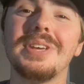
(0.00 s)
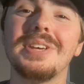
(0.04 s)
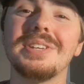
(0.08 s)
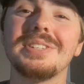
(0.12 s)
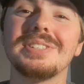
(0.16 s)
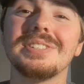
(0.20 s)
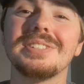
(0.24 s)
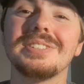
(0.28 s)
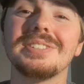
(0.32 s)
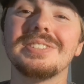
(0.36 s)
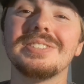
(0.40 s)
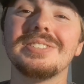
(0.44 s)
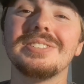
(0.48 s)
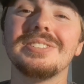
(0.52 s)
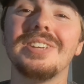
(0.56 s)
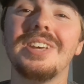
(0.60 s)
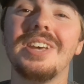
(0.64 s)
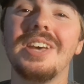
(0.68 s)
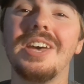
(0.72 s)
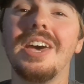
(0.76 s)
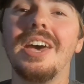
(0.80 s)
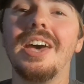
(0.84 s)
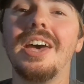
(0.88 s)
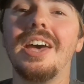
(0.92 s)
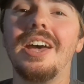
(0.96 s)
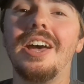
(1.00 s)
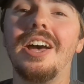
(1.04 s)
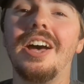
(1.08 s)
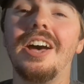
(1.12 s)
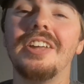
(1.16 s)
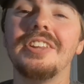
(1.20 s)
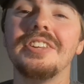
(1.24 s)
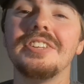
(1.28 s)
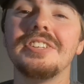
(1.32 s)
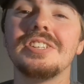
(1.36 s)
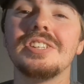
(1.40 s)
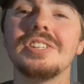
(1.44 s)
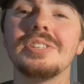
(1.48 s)
Lessons.
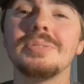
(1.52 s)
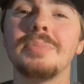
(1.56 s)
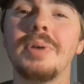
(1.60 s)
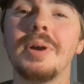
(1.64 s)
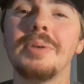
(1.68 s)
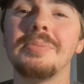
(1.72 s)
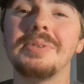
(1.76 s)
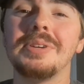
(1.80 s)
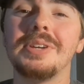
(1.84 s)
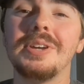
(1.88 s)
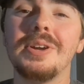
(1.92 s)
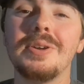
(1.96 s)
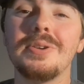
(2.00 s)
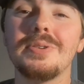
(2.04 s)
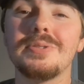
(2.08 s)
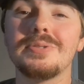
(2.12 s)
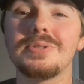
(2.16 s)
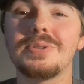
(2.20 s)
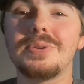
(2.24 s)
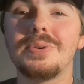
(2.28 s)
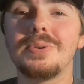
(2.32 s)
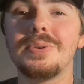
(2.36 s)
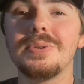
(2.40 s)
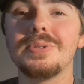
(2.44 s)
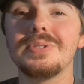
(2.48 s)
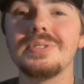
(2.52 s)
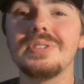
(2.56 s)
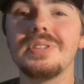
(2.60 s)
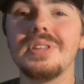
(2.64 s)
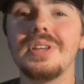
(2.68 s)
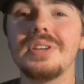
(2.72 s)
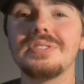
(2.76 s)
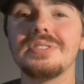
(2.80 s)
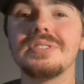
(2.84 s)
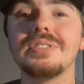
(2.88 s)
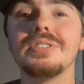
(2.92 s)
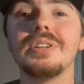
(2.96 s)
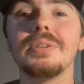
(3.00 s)
This is my beginner's course,
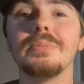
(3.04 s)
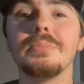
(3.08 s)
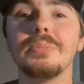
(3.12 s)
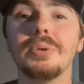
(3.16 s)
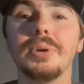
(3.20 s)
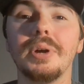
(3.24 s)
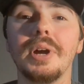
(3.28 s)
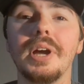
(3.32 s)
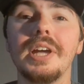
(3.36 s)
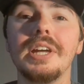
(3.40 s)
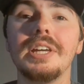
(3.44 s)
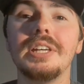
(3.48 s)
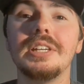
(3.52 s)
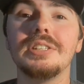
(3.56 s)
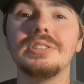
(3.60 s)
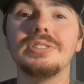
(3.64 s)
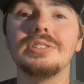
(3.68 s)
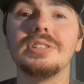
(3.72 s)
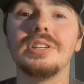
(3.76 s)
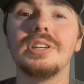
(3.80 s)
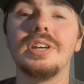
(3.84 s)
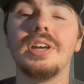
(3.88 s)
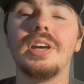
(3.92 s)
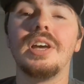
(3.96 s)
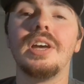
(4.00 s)
lesson number 8,